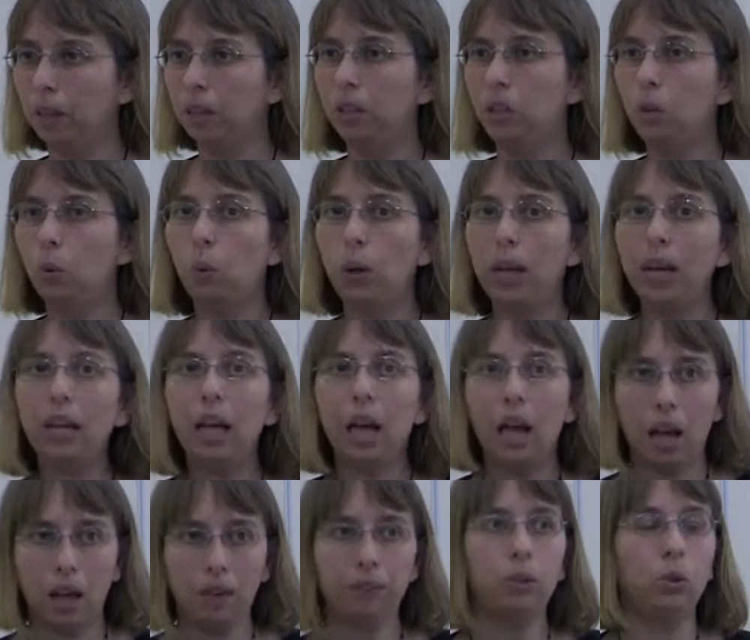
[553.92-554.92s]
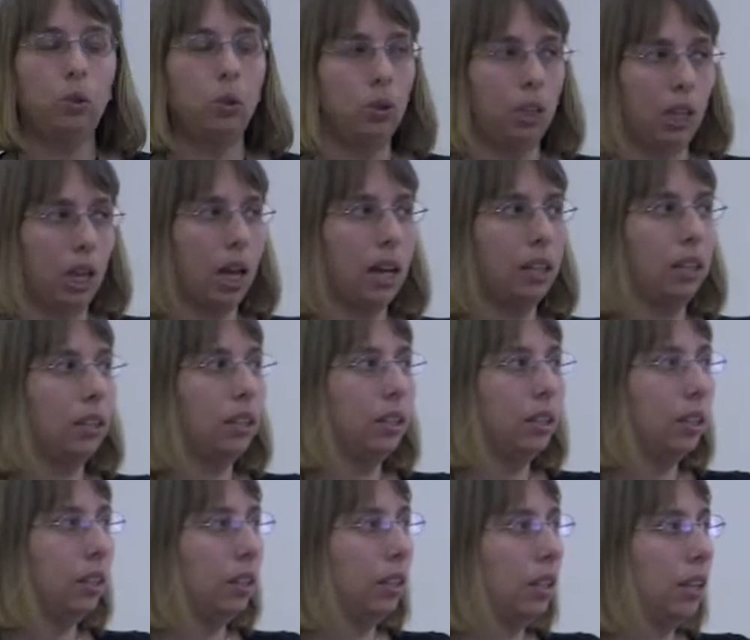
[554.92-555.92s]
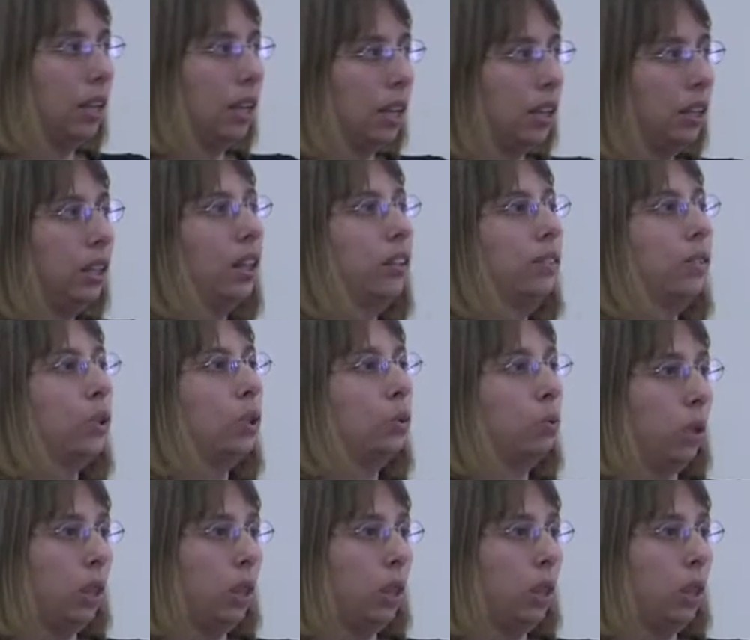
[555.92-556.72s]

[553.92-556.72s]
You will have to conduct interviews